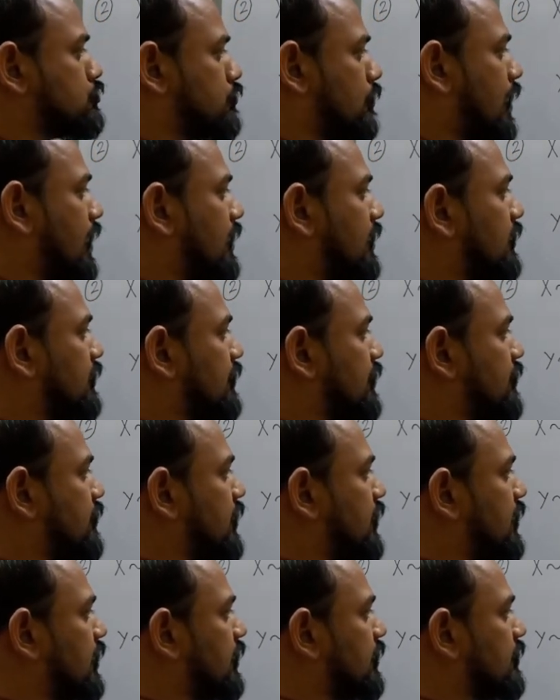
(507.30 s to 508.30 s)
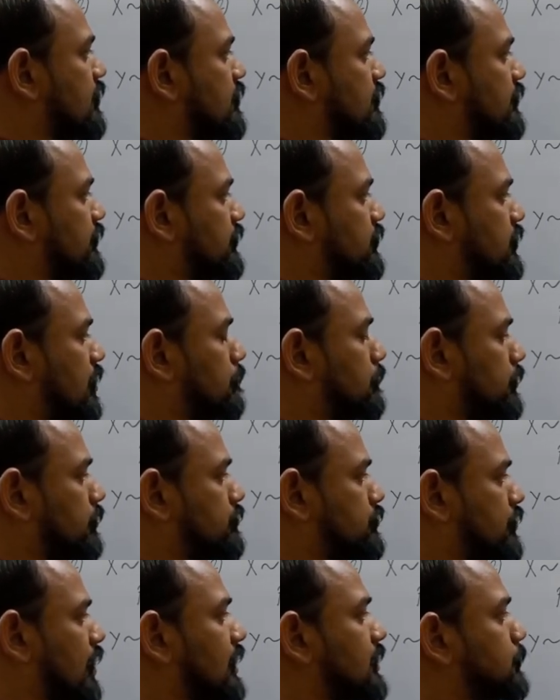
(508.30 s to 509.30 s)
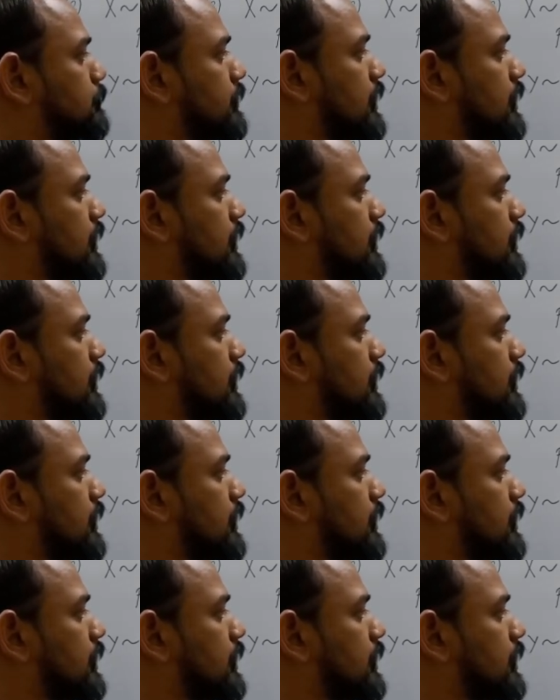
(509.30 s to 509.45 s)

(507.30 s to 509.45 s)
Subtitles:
trial, the number of trials